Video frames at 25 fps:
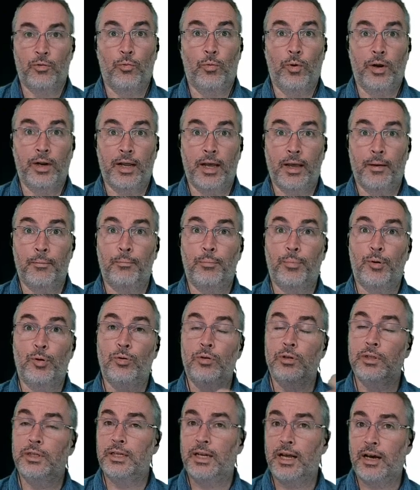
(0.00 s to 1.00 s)
when I
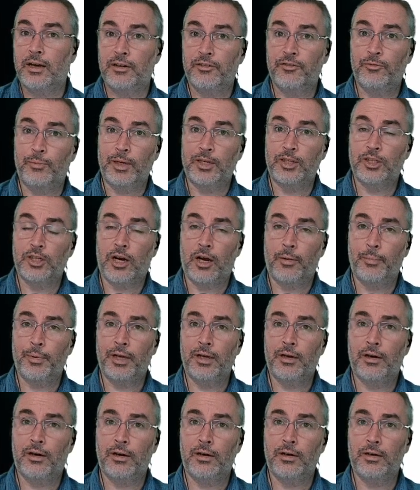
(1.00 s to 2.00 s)
pulled it out of my
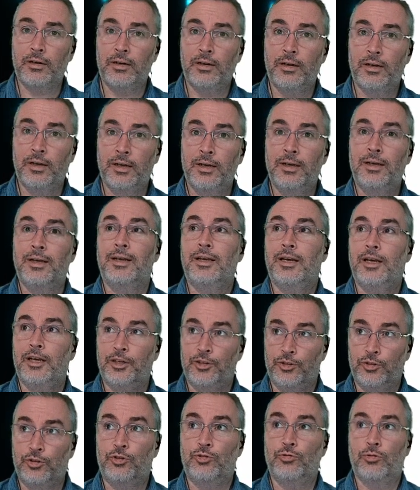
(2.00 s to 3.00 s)
shopping cart
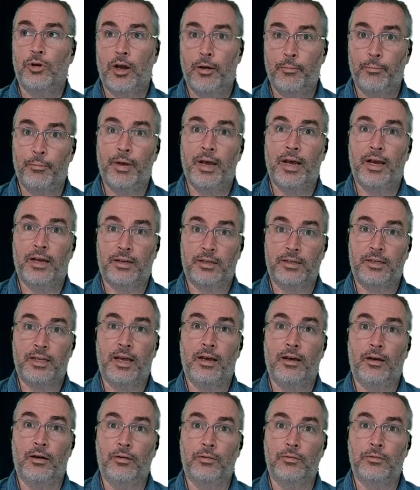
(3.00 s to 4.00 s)
it dropped back
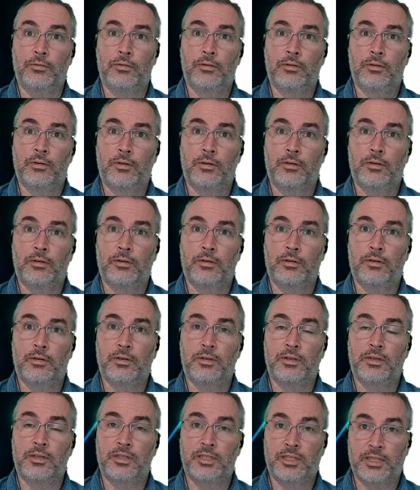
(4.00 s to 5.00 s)
down
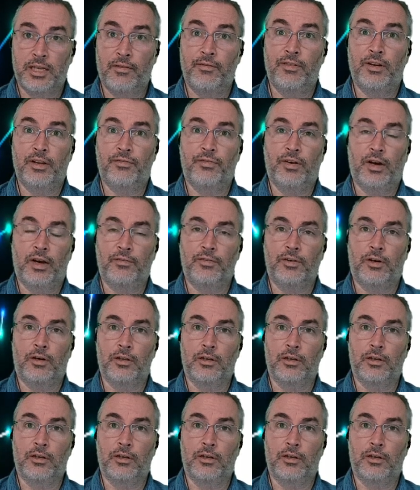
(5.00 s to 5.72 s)
$75.